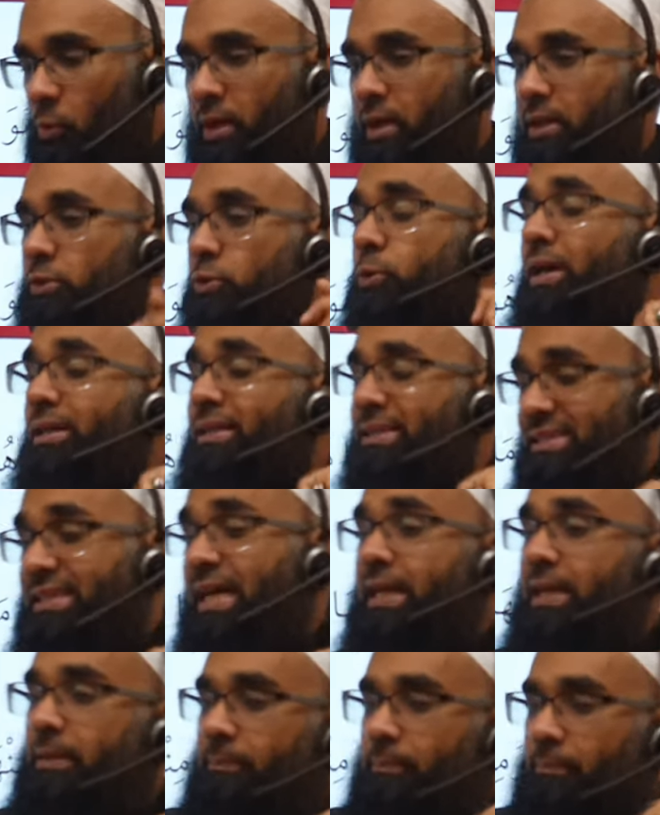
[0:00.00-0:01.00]
Quran. So you
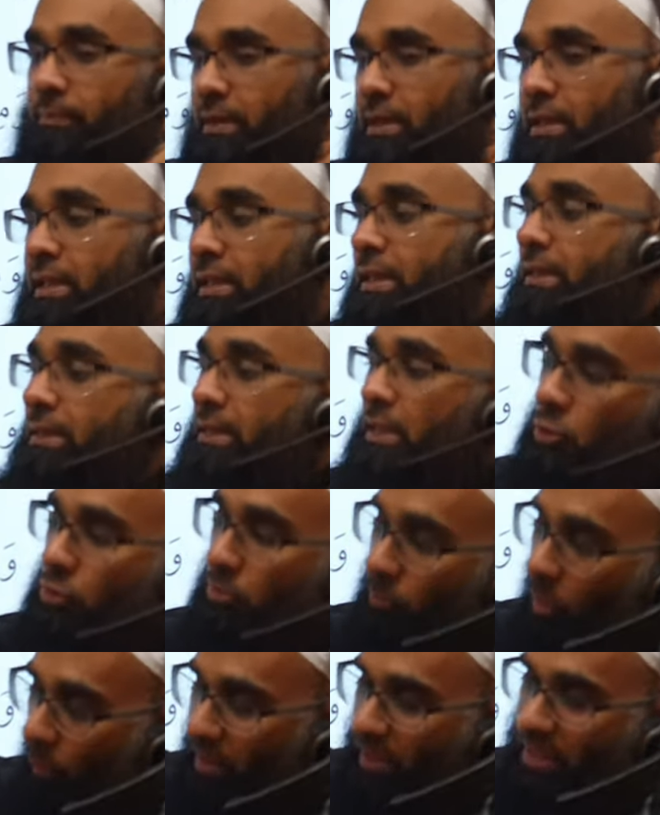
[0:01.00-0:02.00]
understand. Then
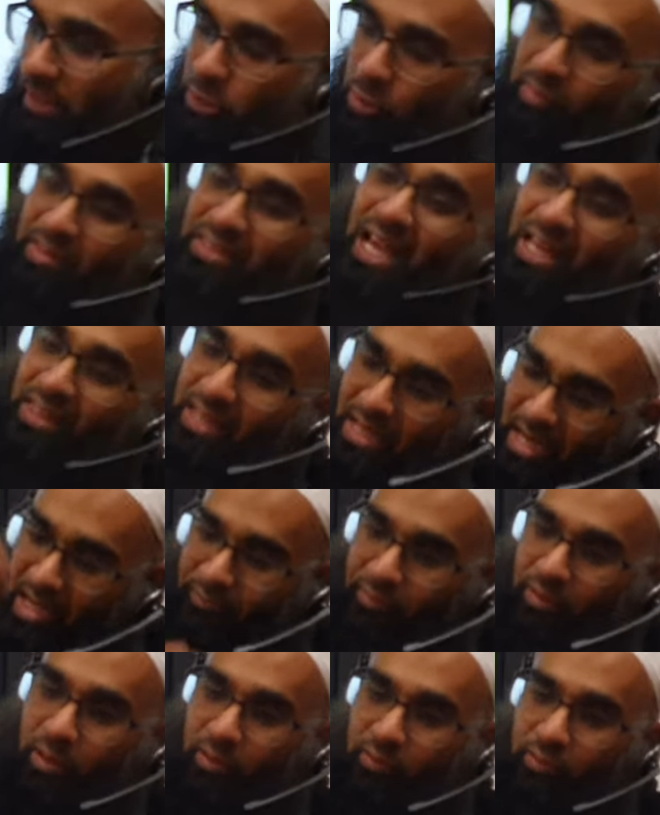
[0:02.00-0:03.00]
tomorrow we continue another
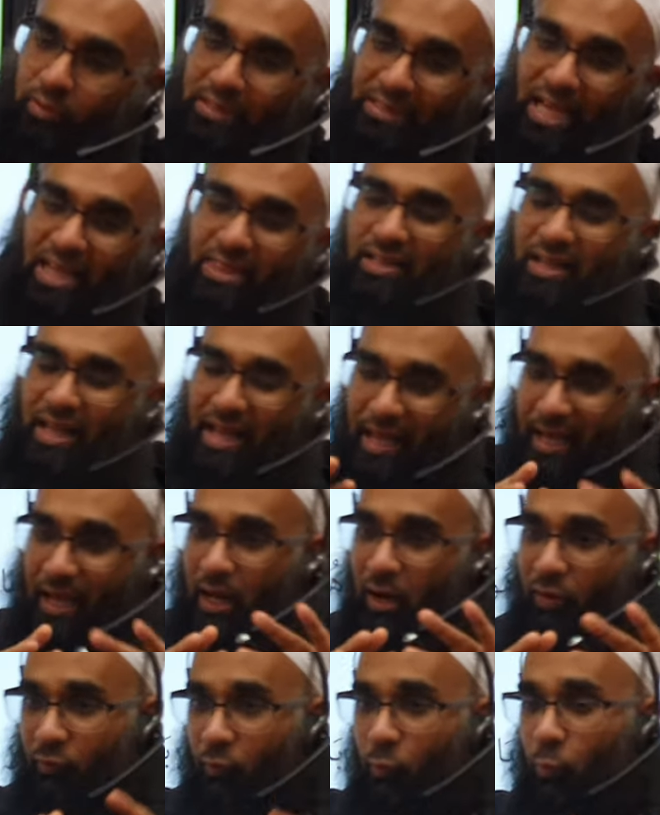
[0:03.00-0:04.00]
level of another
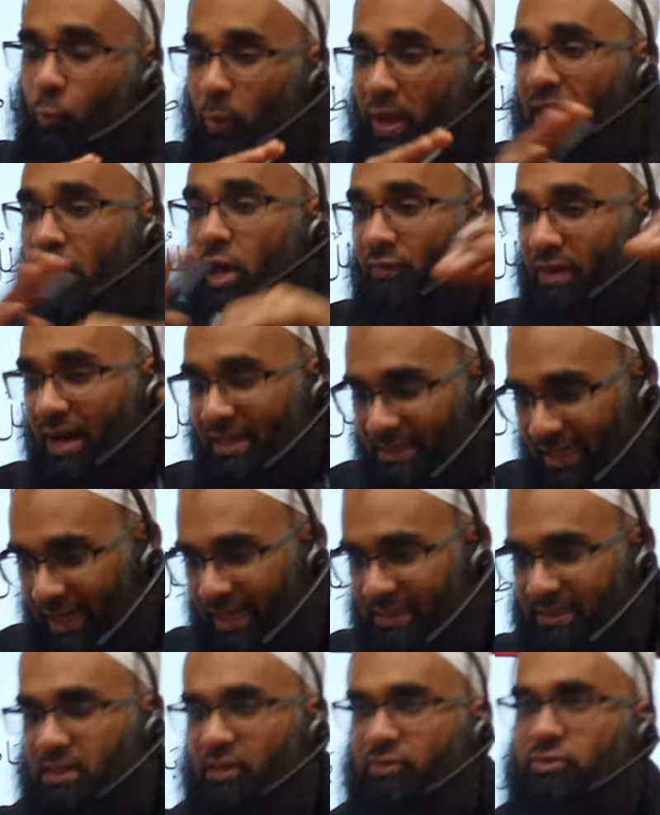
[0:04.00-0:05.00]
way of
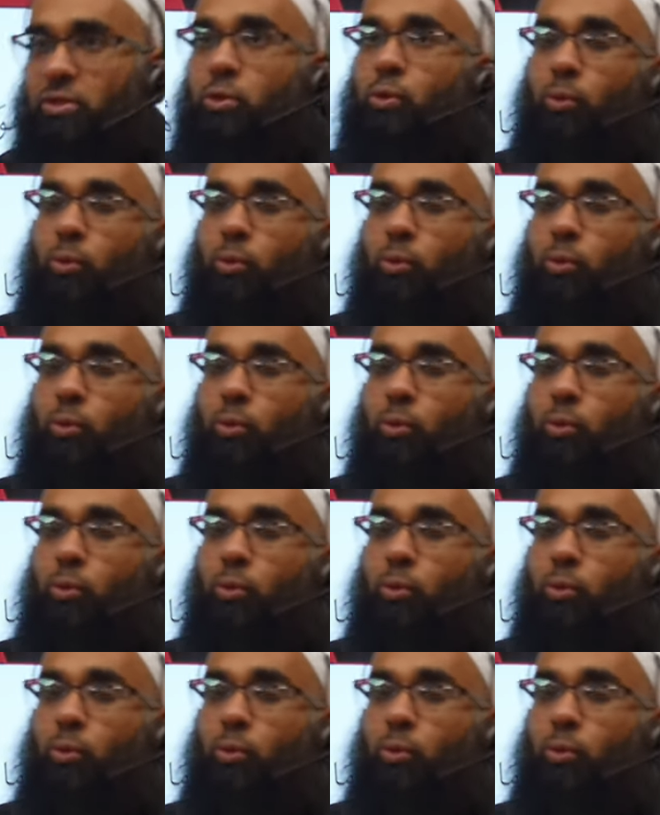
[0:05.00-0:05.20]
analyzing Tafsir